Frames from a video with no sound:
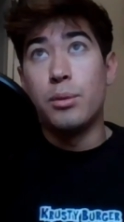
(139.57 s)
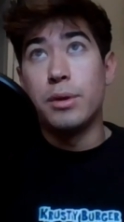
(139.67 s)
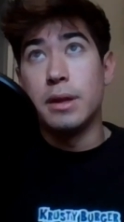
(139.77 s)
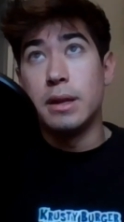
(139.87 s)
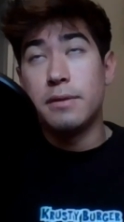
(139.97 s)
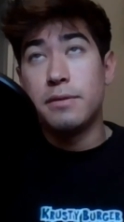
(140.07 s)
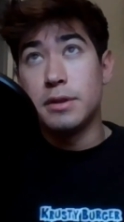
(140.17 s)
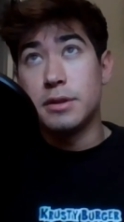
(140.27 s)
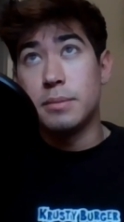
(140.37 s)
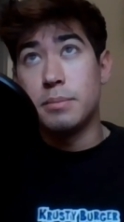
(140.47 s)
with a
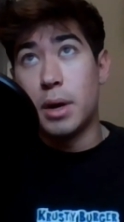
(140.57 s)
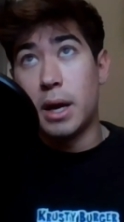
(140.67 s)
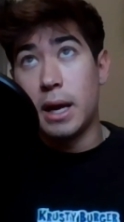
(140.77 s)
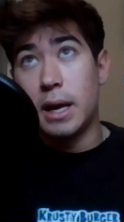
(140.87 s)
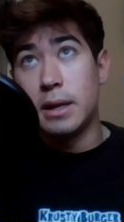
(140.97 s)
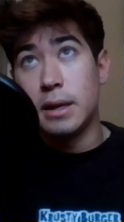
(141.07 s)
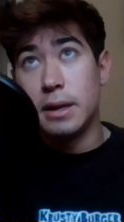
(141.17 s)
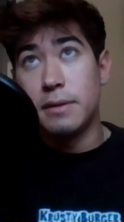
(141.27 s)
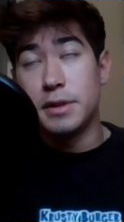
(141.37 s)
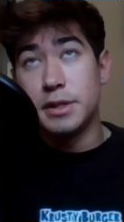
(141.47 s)
different brand,
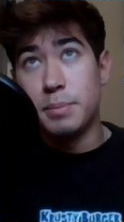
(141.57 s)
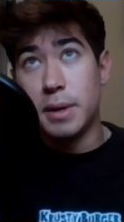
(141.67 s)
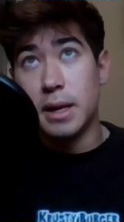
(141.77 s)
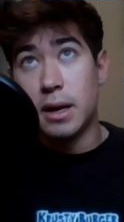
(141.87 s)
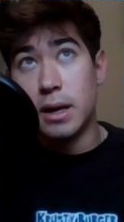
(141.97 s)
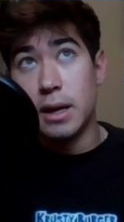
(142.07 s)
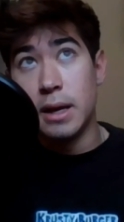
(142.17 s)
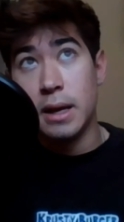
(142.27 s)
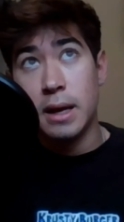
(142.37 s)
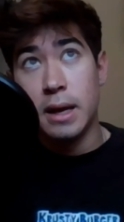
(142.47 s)
different spin on
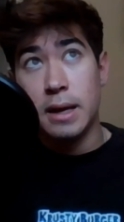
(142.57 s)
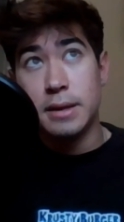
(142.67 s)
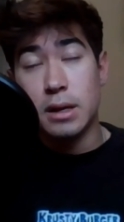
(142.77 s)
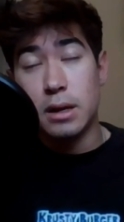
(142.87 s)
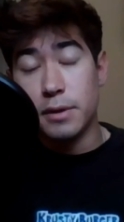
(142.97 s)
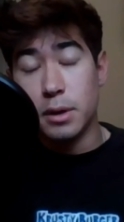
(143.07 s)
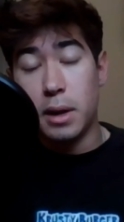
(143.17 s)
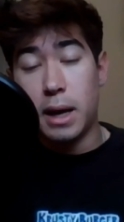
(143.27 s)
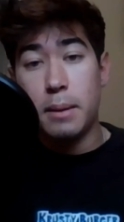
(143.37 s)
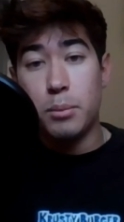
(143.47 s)
it, sell it for a
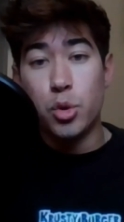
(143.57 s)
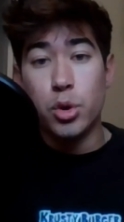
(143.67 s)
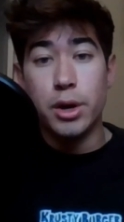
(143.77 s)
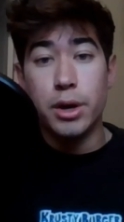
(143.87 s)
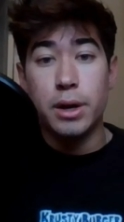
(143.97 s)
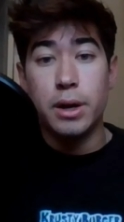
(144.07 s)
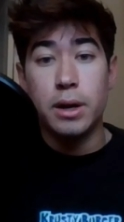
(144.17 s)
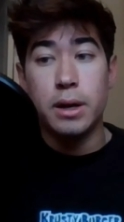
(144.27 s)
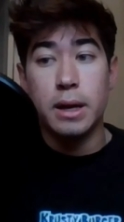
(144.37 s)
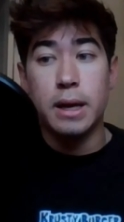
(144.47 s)
lot more,
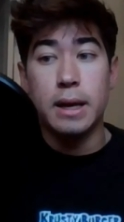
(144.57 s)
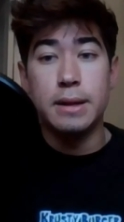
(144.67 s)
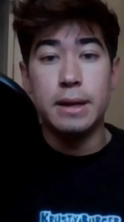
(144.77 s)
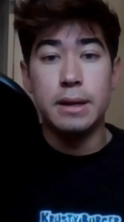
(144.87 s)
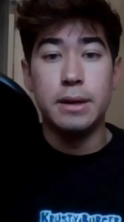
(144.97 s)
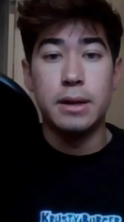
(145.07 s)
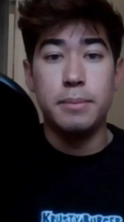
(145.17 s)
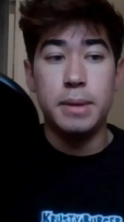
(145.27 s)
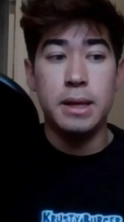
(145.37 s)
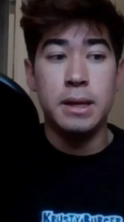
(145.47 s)
and then you're
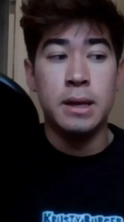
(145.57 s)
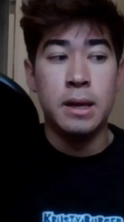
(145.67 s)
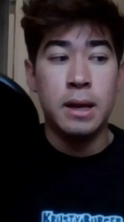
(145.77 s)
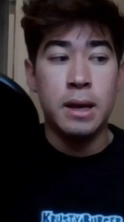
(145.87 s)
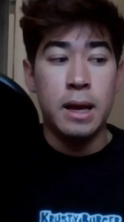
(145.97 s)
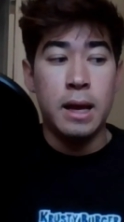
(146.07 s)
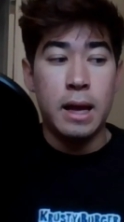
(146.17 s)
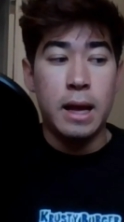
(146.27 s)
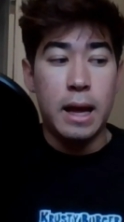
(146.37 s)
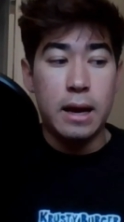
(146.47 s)
gonna be
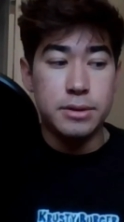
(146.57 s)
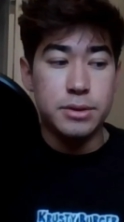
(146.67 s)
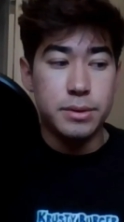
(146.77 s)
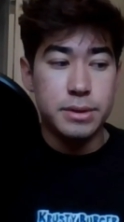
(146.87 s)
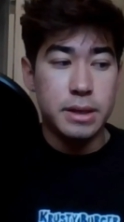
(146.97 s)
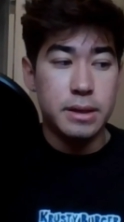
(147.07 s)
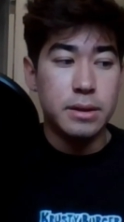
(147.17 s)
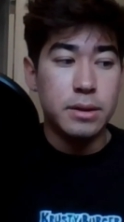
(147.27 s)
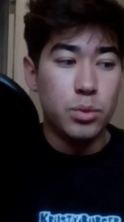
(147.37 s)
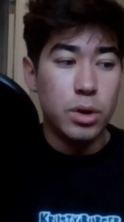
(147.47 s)

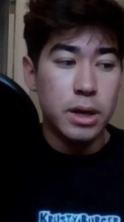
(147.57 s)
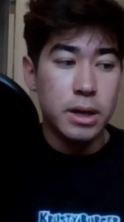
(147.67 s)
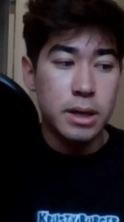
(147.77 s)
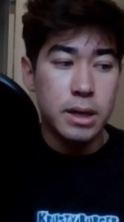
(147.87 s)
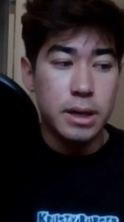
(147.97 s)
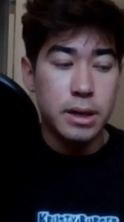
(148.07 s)
outsourcing the work